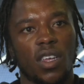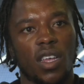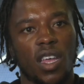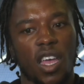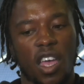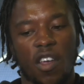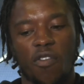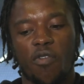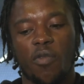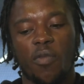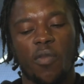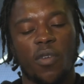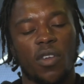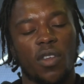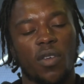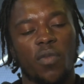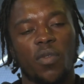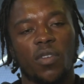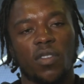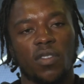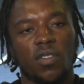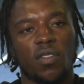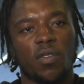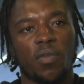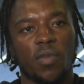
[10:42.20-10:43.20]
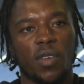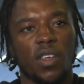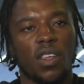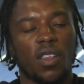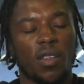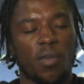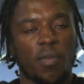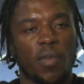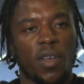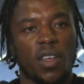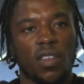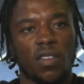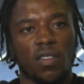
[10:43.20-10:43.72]
Everybody wants to beat
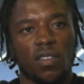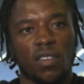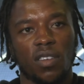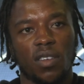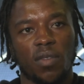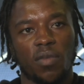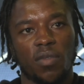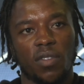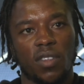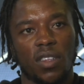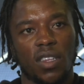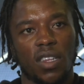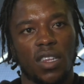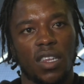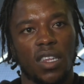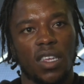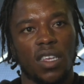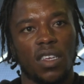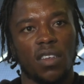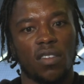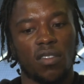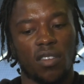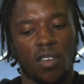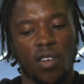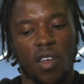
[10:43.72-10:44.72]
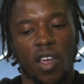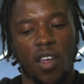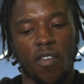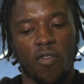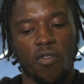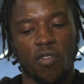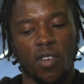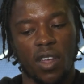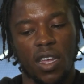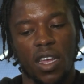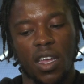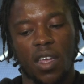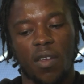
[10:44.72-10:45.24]
the best teams in the league. So
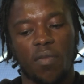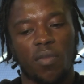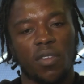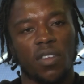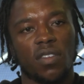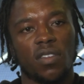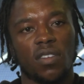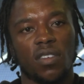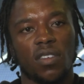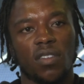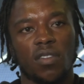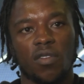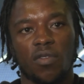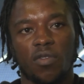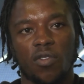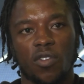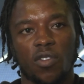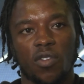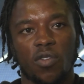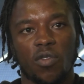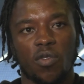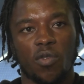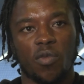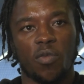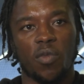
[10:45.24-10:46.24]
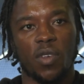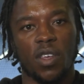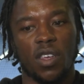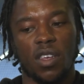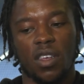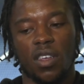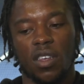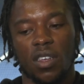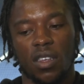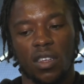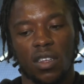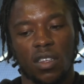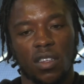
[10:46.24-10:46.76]
every game this season for us will
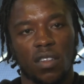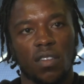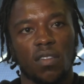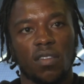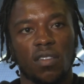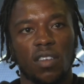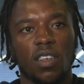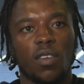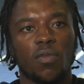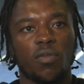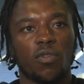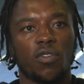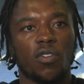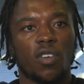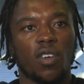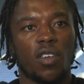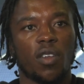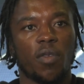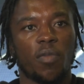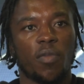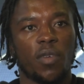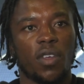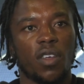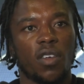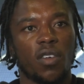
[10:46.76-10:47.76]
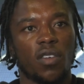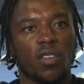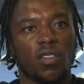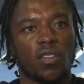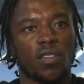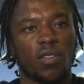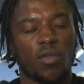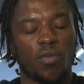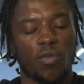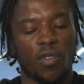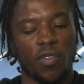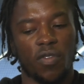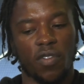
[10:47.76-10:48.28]
be teams trying to beat
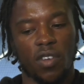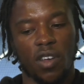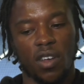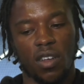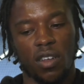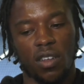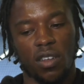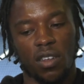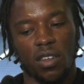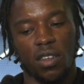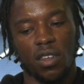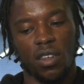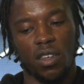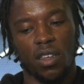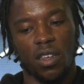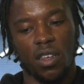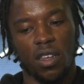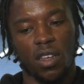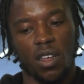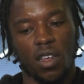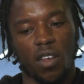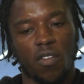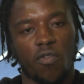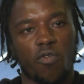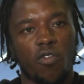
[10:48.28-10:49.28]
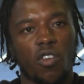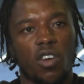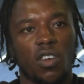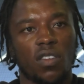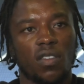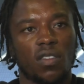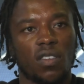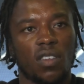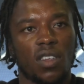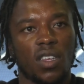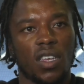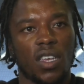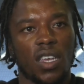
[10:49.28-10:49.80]
us, and we've got to
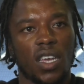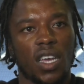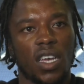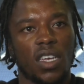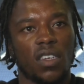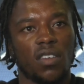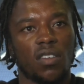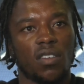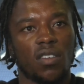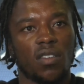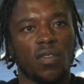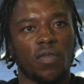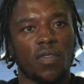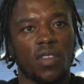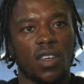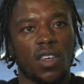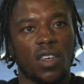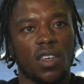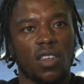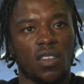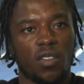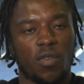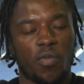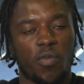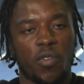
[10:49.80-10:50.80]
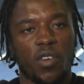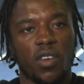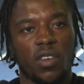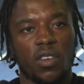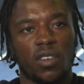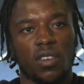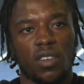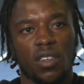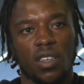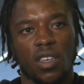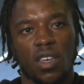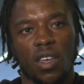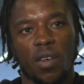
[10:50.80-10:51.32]
rise to the occasion of that. It's
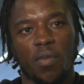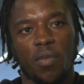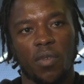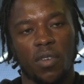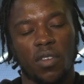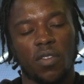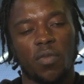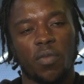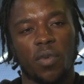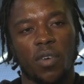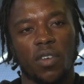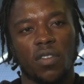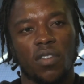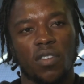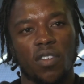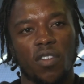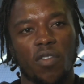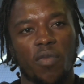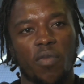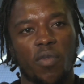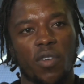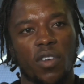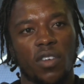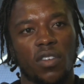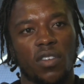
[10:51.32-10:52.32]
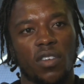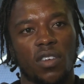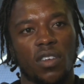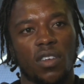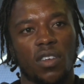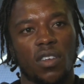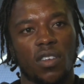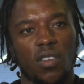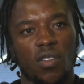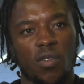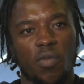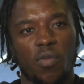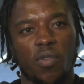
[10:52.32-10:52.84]
pressure, yeah, but it's positive pressure.
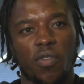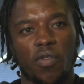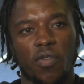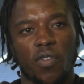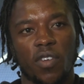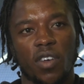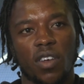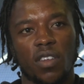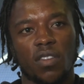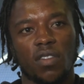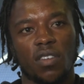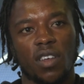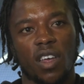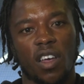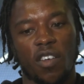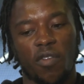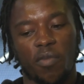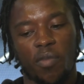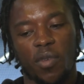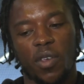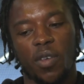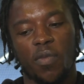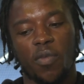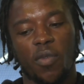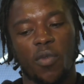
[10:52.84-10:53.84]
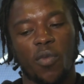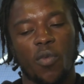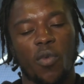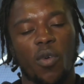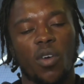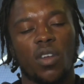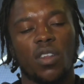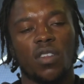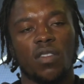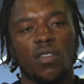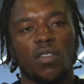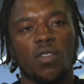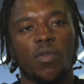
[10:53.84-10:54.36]
You'd prefer to have people
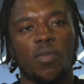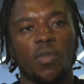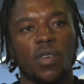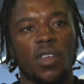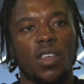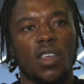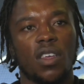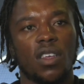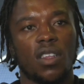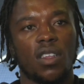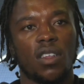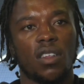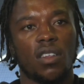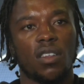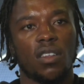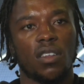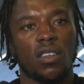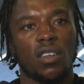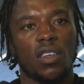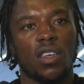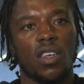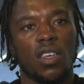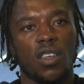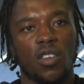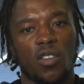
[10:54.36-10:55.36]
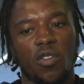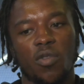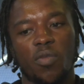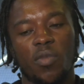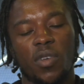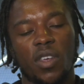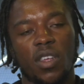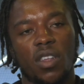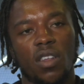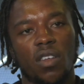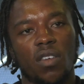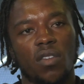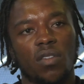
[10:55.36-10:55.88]
wanting to beat you than you
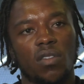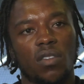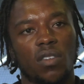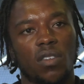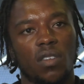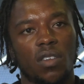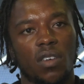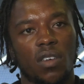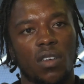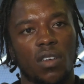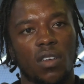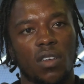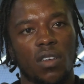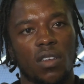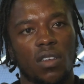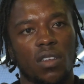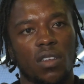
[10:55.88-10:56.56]
being the underdog.